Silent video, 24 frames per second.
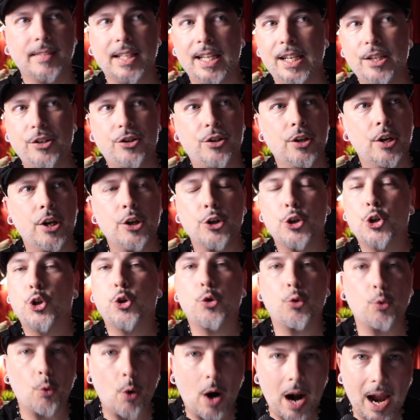He's
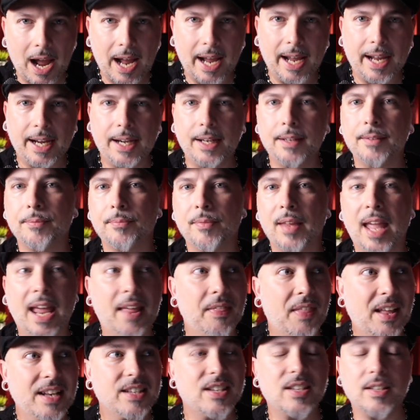tried,
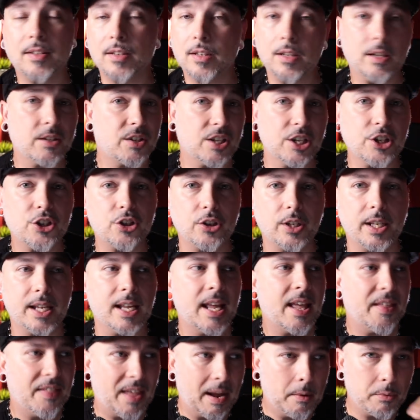and that's
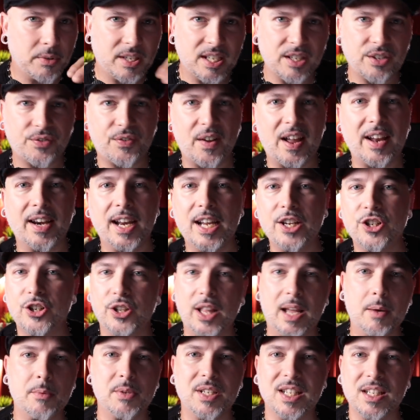essentially, that was his
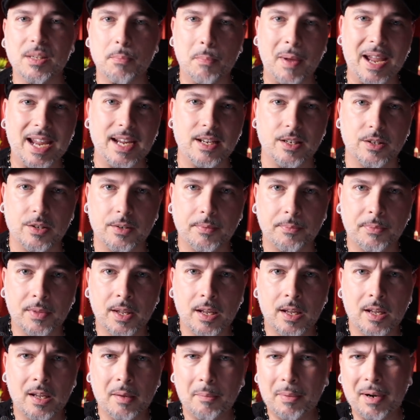foundation, that was his base.
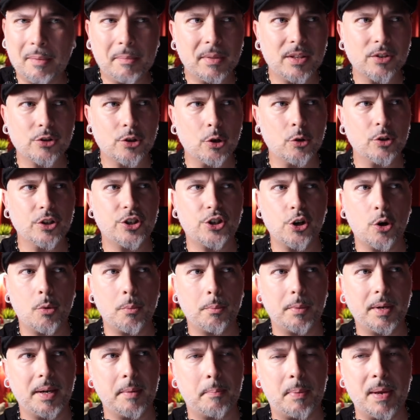But I mean, there's only so
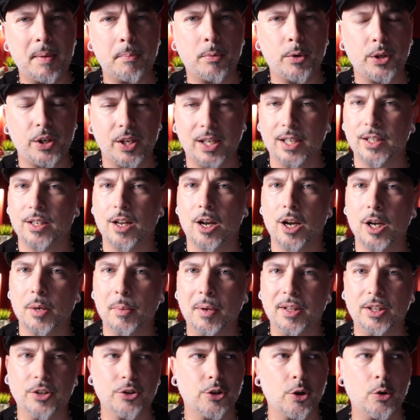many people you can talk
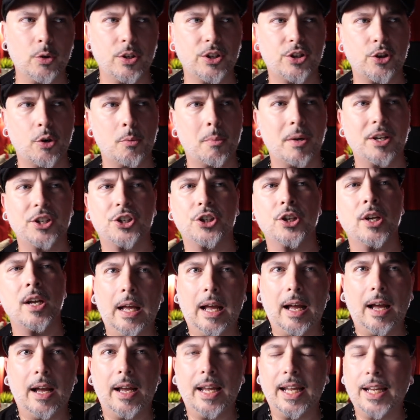about. There's only so much
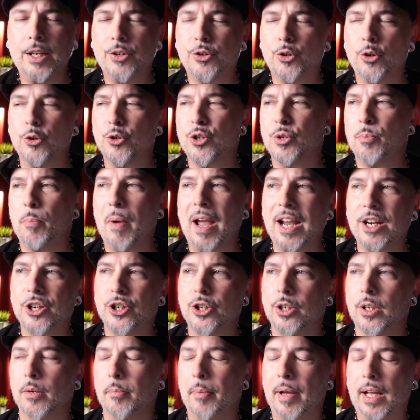uh,
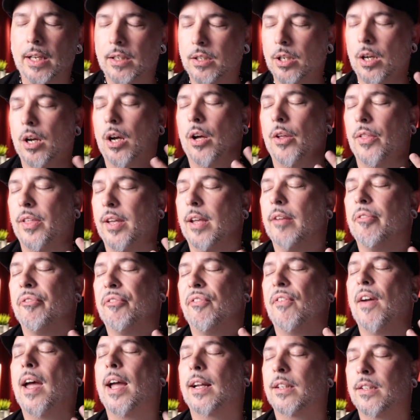introspection about, oh, the
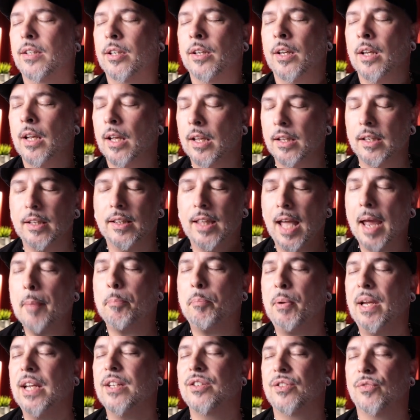effect that
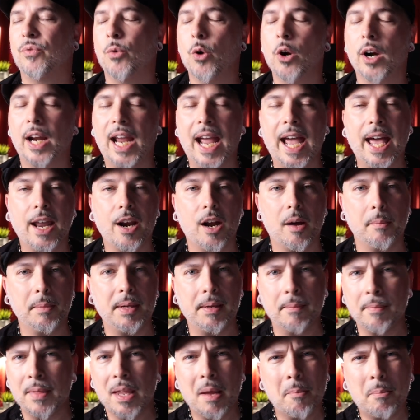that piece of work had on
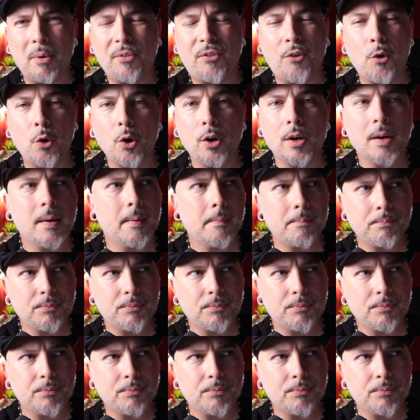me before